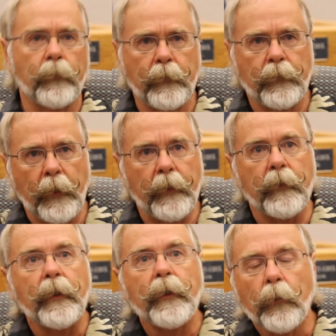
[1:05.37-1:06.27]
So to try
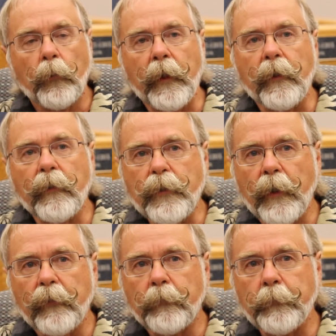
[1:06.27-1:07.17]
to
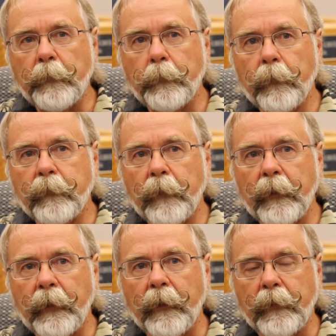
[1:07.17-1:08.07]
re-energize people
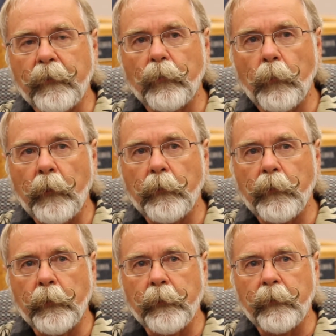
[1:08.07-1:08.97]
saying, yeah, this is why we're
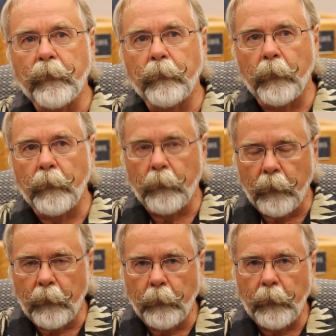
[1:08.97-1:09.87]
doing this, we're
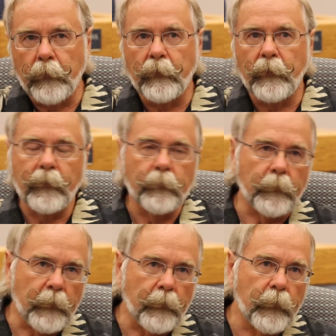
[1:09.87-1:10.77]
doing good things,
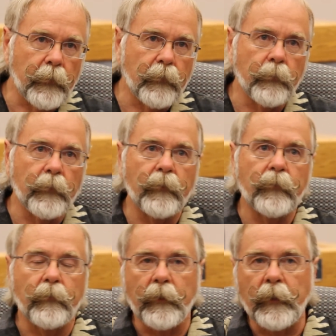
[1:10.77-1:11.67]
but maybe we could do
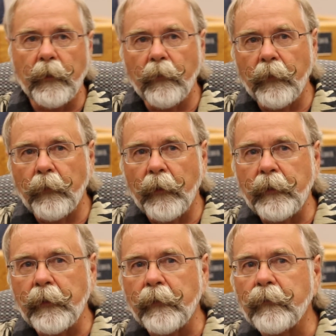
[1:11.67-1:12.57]
this, or they hear other
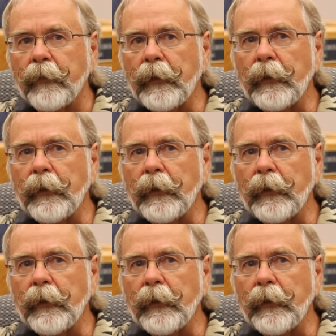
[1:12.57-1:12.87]
ideas.